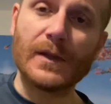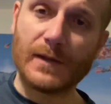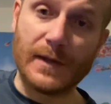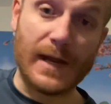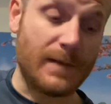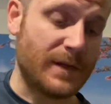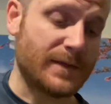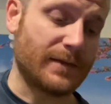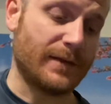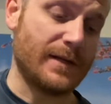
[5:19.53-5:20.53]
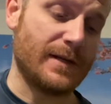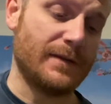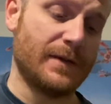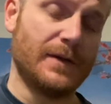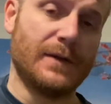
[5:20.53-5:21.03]
Mixolydian.
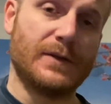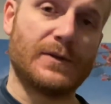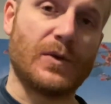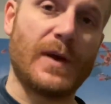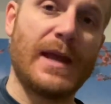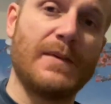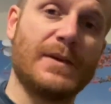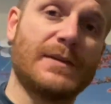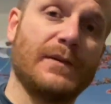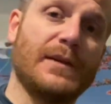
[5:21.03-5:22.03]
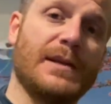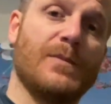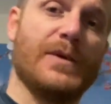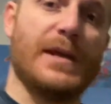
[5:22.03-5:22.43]
So A Mixolydian we